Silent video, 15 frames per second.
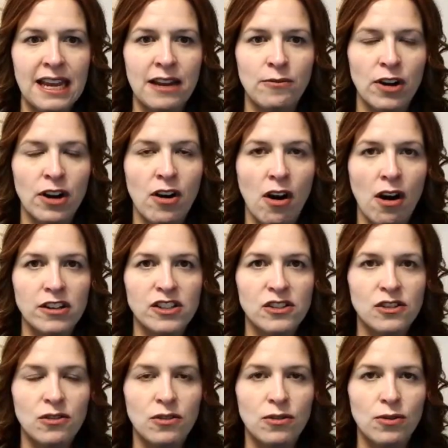in
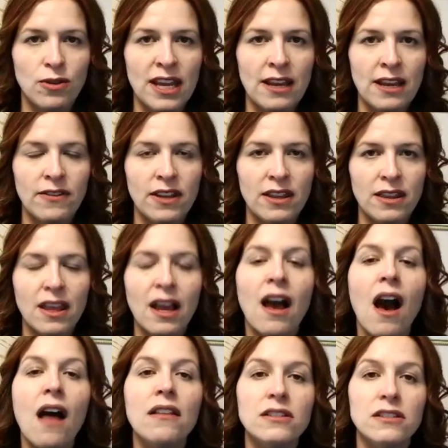regards to even the
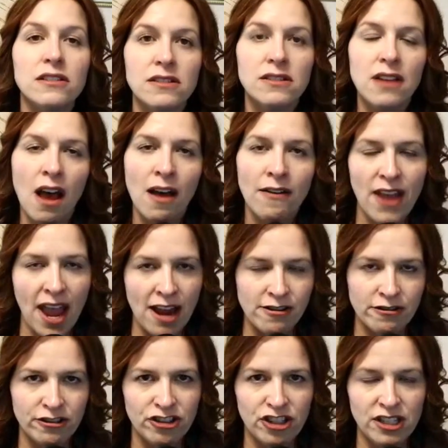colors of
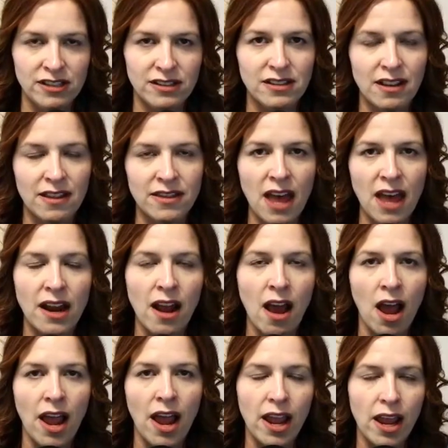energies that
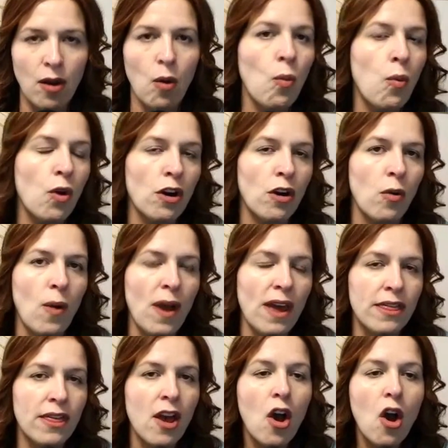I work with.